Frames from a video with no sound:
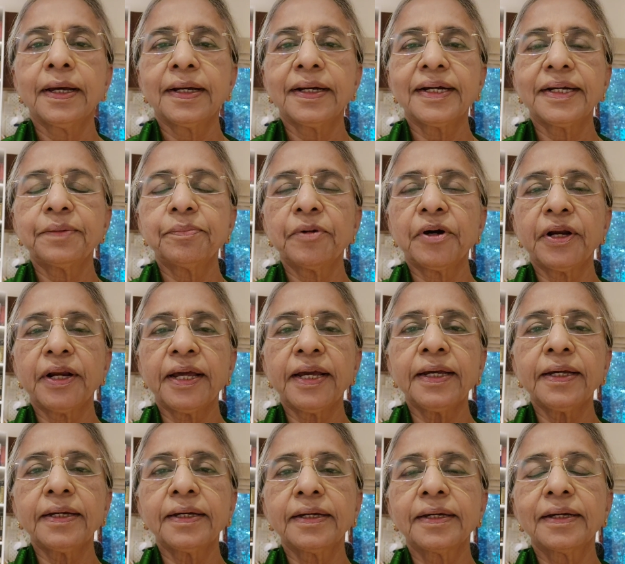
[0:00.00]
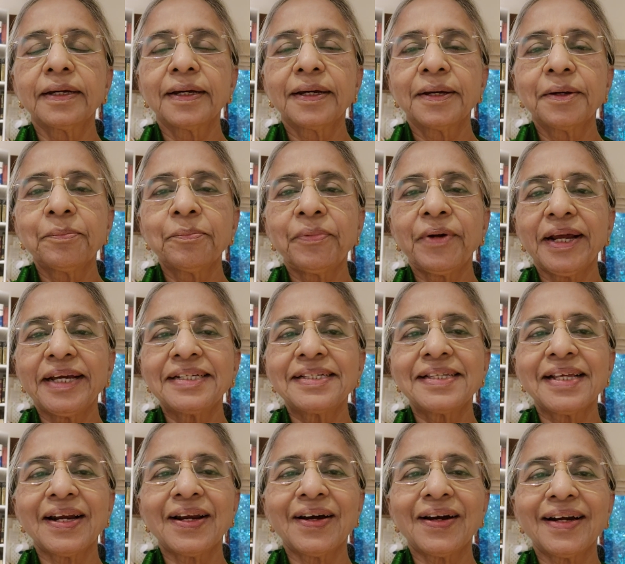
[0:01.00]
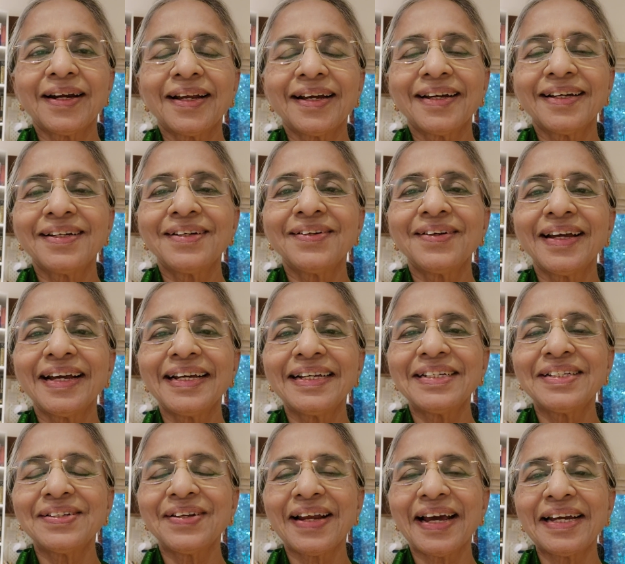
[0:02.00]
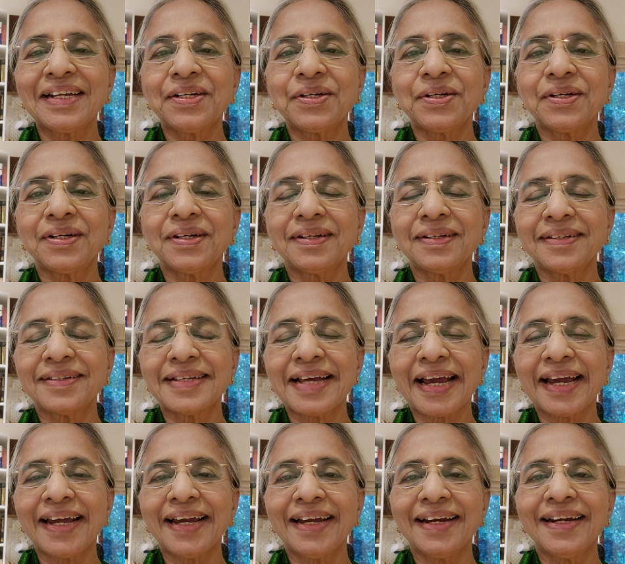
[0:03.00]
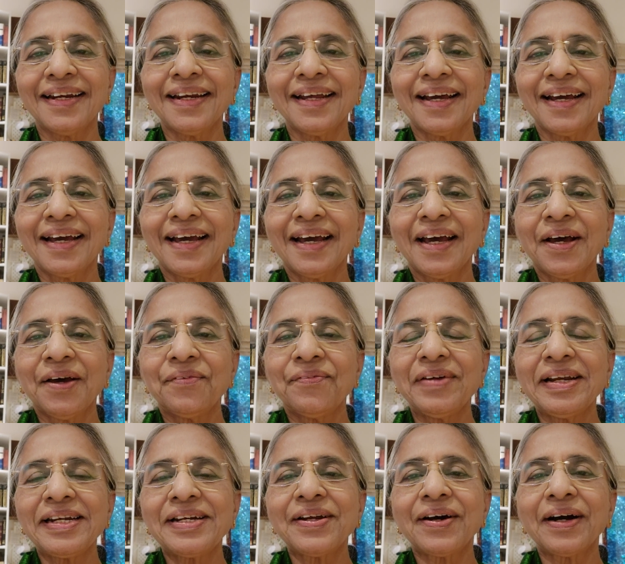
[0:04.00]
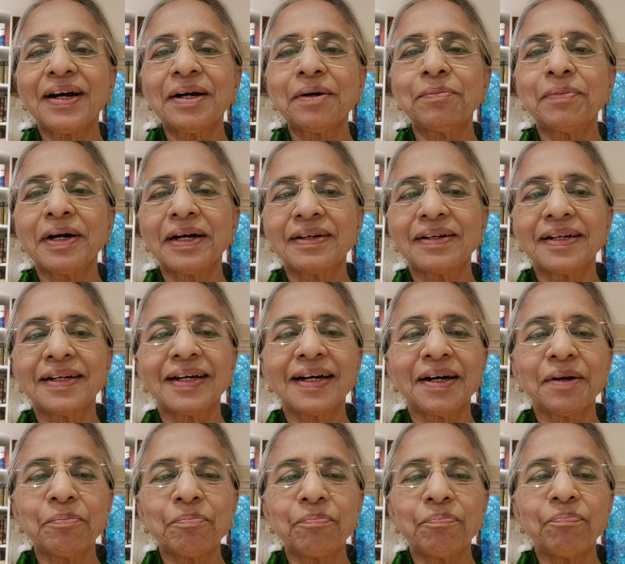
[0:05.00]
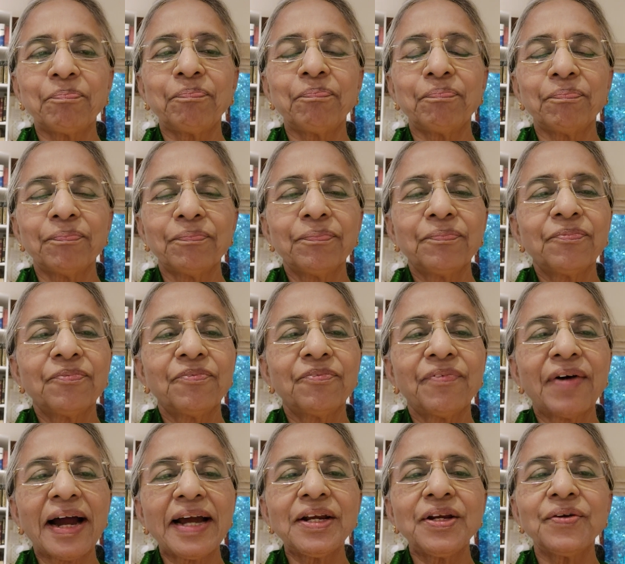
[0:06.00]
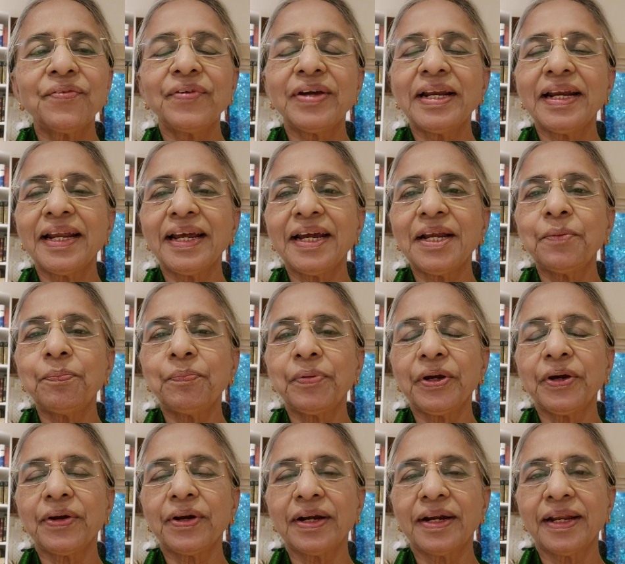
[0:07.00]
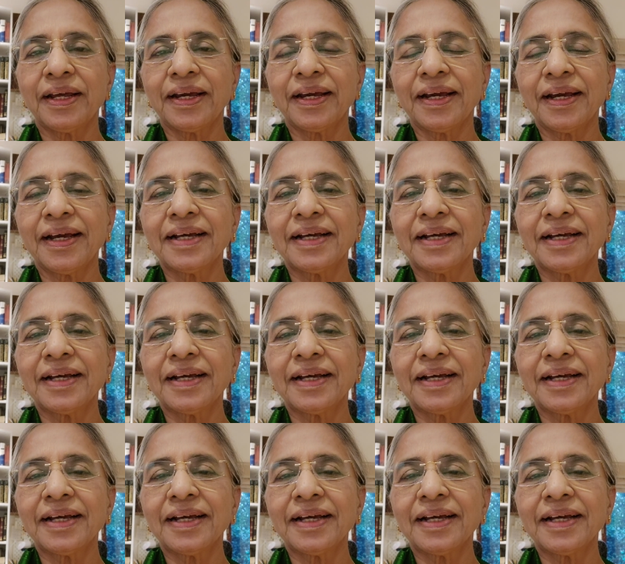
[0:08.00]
Good morning. Praise the Lord. Today is July 2nd. We'll talk about why do we need purity.